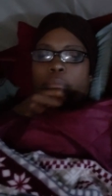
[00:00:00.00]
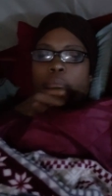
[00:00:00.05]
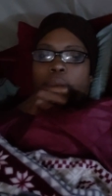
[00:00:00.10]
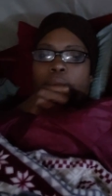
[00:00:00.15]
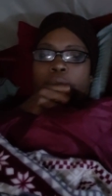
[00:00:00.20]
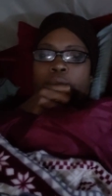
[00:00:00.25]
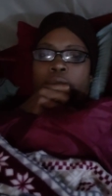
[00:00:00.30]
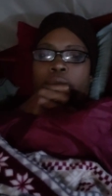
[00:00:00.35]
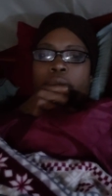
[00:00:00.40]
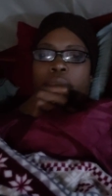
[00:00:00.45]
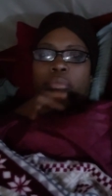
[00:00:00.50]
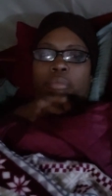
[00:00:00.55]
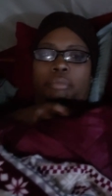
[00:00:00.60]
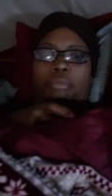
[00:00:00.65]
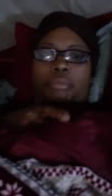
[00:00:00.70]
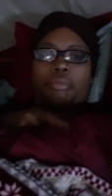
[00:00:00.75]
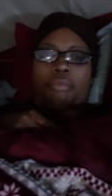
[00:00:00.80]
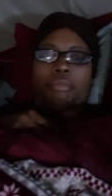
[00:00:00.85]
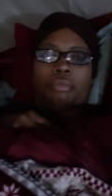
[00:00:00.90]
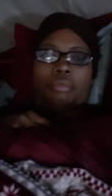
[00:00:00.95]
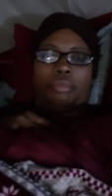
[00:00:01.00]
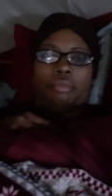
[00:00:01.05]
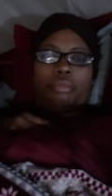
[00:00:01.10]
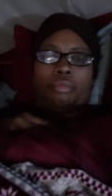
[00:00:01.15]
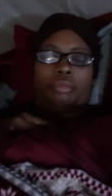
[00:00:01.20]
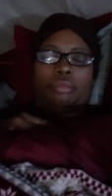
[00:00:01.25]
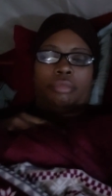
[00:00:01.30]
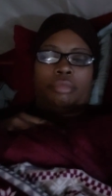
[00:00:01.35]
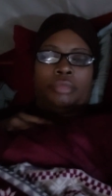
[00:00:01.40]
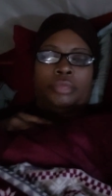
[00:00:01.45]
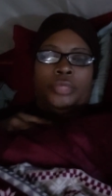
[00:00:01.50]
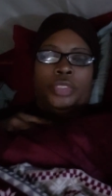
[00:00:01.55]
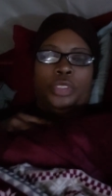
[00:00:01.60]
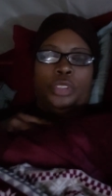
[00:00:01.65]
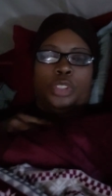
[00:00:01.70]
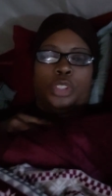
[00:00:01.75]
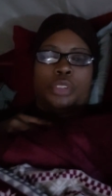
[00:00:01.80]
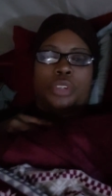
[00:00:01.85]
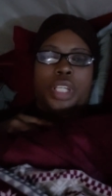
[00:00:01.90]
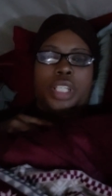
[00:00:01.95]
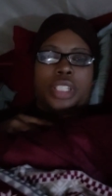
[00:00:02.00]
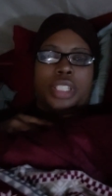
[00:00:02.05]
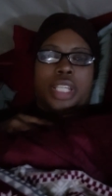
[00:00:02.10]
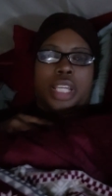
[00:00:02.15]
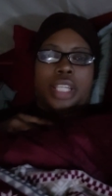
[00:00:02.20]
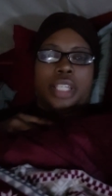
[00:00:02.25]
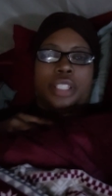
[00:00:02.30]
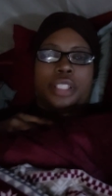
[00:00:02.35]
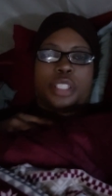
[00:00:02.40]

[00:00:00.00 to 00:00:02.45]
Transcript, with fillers: it's a great day.